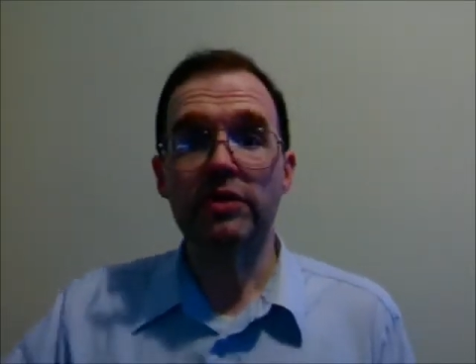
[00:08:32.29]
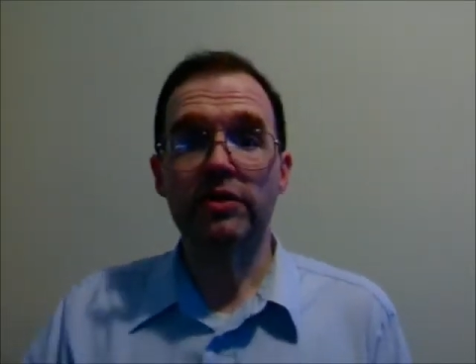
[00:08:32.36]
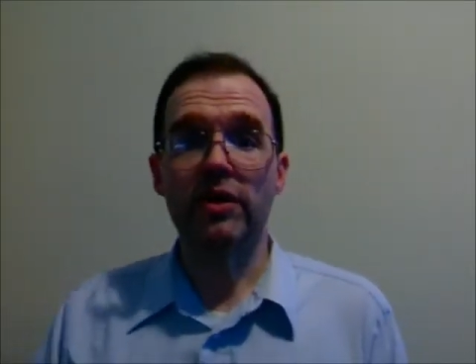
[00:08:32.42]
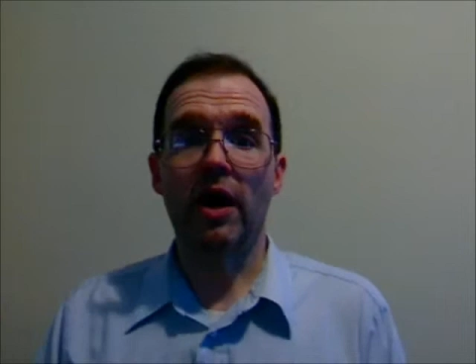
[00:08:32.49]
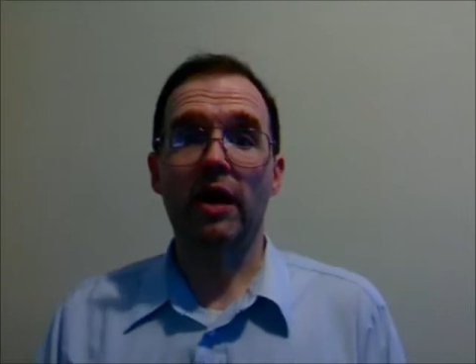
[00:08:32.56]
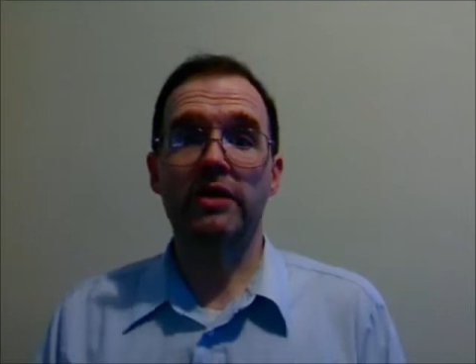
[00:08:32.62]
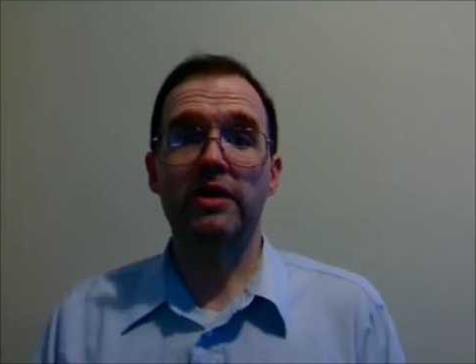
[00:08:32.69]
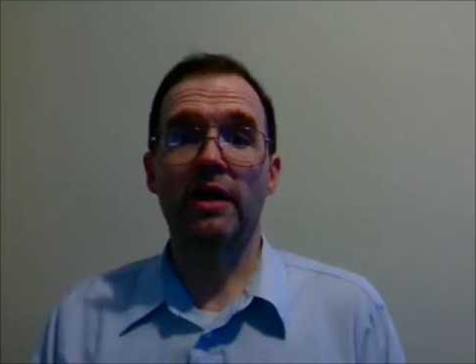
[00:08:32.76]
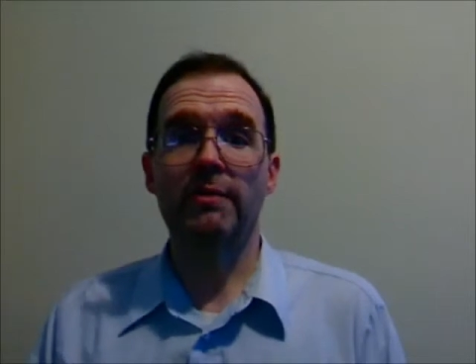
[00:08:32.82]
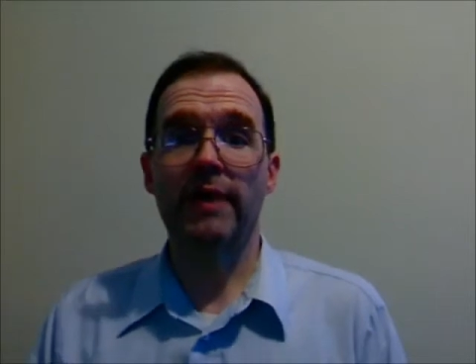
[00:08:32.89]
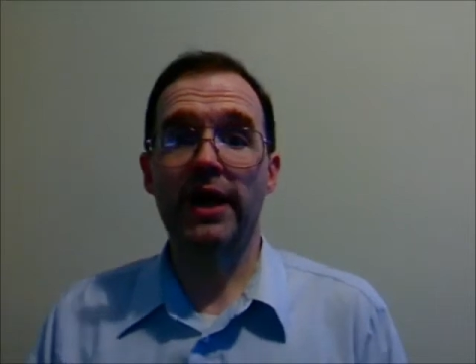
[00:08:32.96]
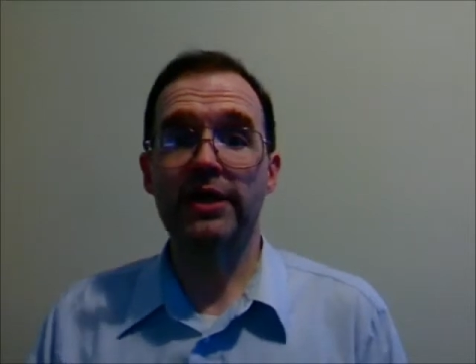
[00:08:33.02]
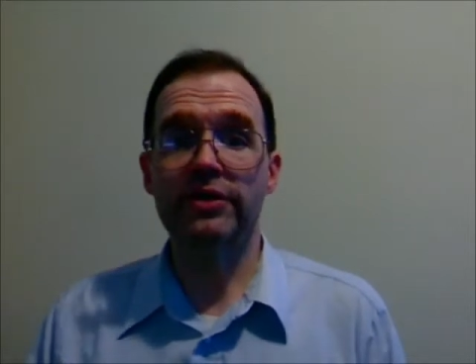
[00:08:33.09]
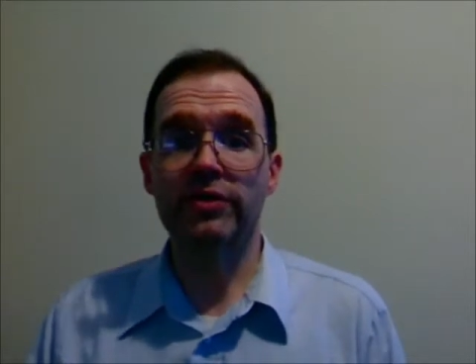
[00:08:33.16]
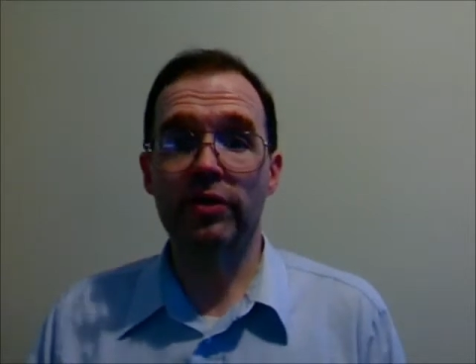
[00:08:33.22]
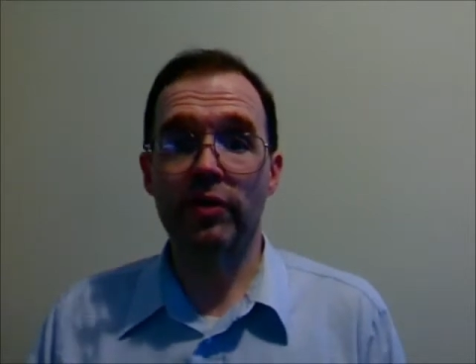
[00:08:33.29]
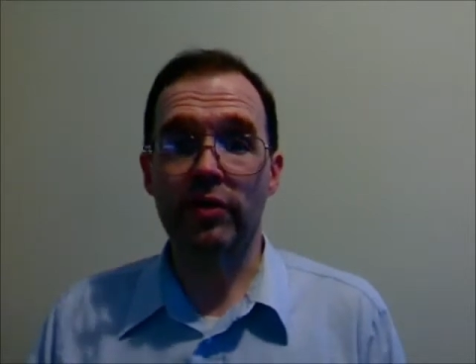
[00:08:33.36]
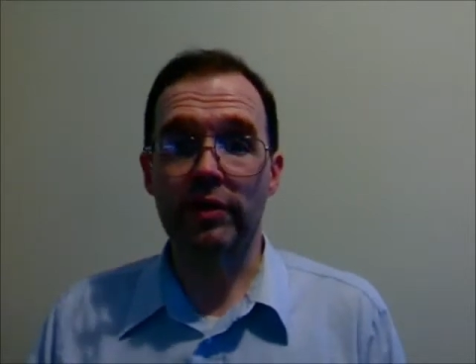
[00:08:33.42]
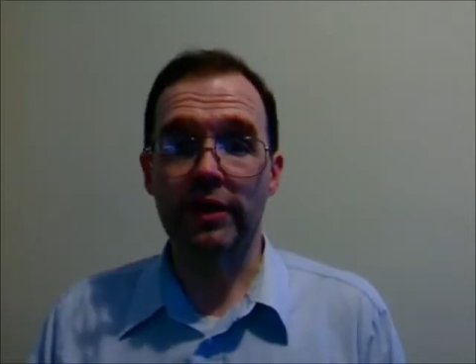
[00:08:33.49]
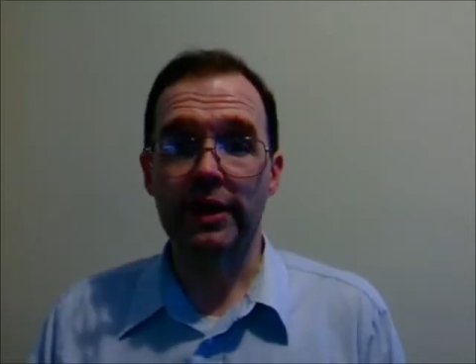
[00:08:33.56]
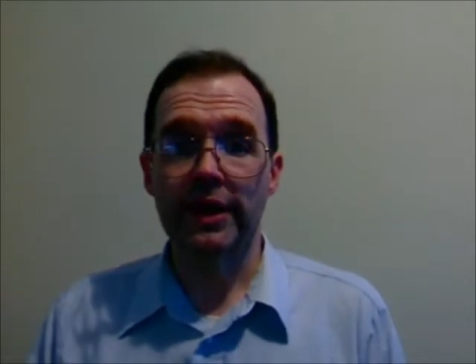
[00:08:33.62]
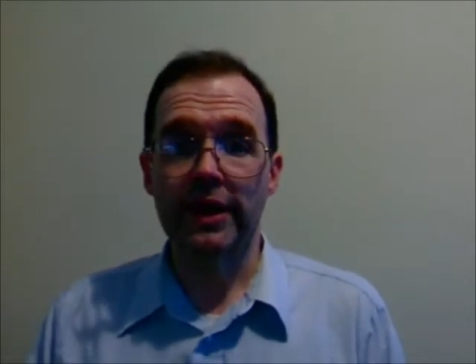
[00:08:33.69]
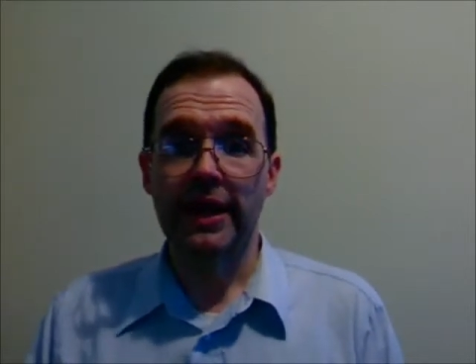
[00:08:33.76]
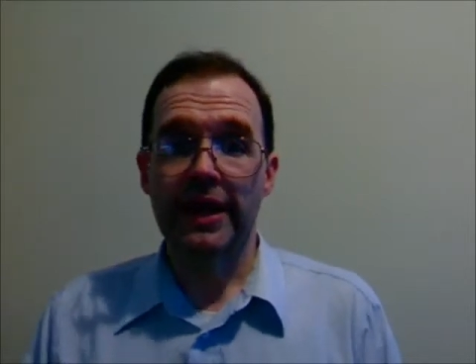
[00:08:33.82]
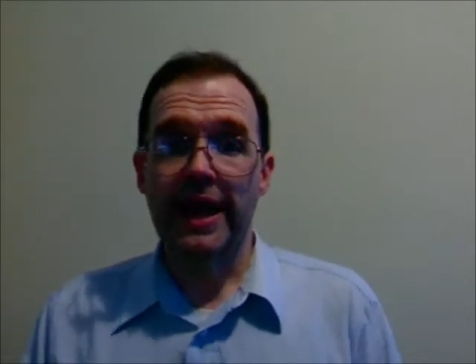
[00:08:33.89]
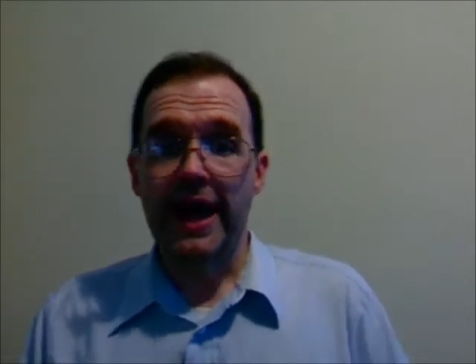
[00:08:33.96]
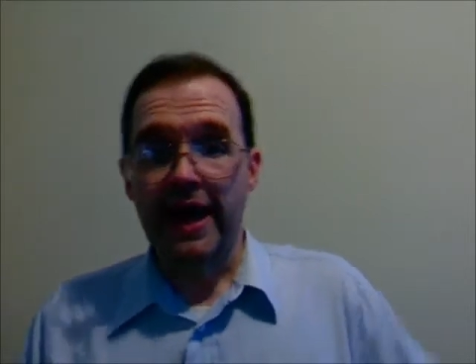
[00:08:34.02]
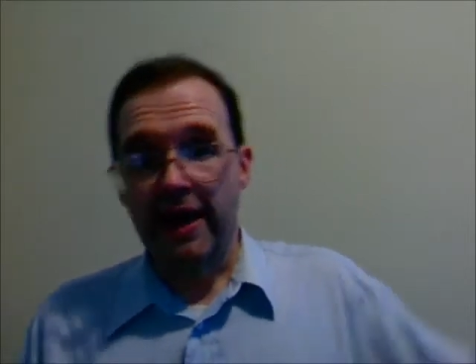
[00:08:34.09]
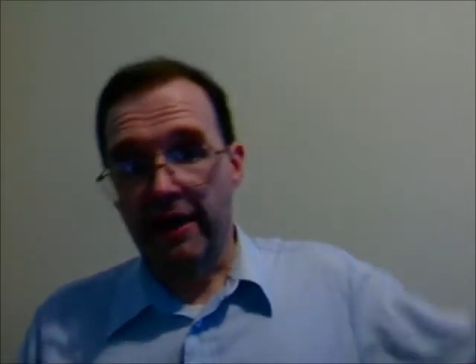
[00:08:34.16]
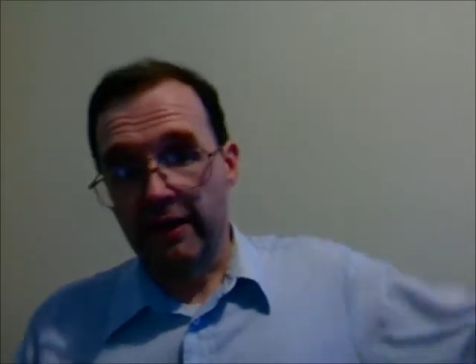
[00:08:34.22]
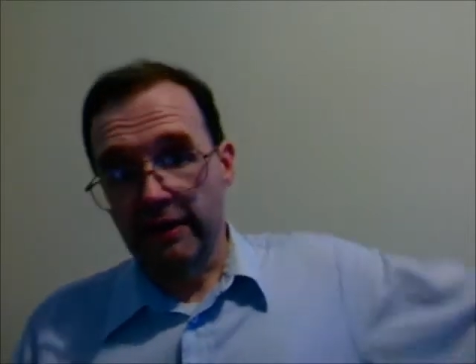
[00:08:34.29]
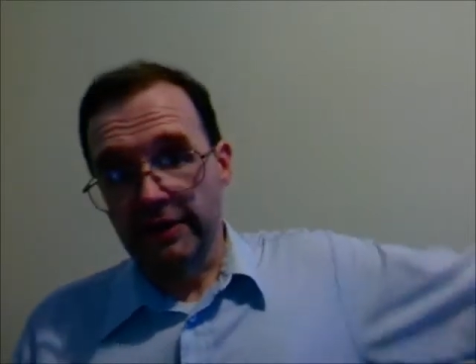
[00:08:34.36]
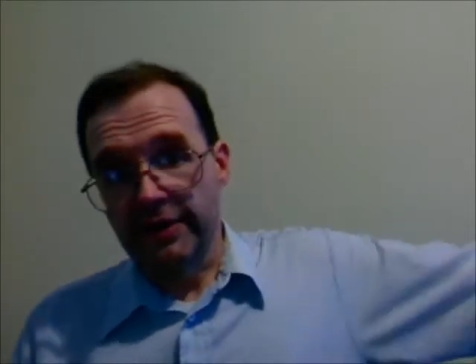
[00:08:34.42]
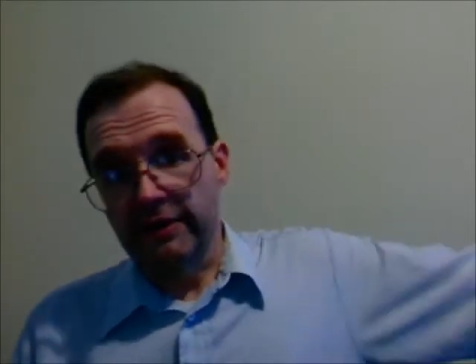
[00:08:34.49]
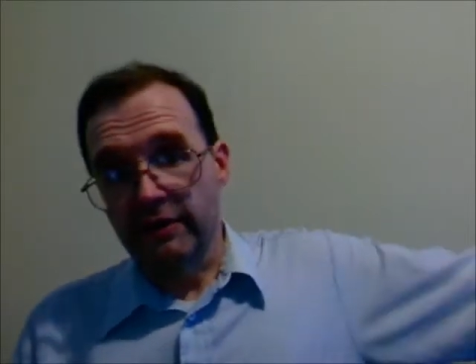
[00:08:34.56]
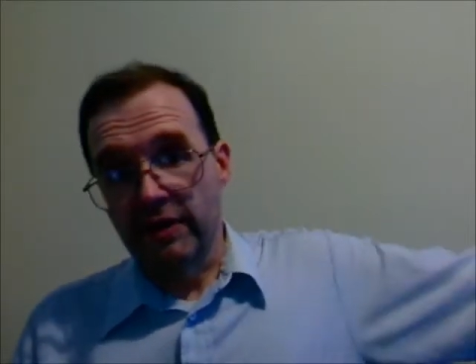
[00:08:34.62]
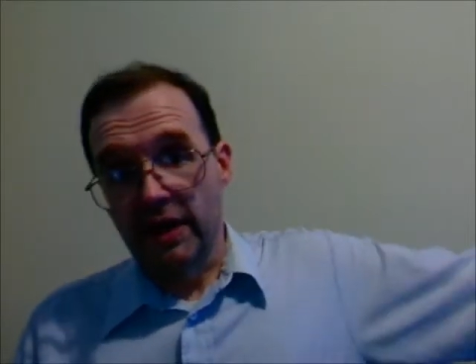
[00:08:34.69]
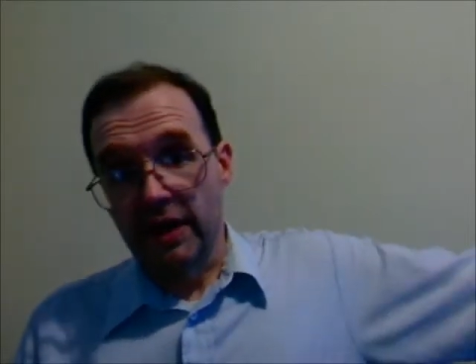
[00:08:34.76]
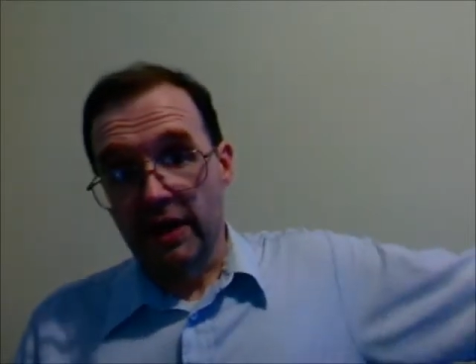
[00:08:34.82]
knocked on my door, held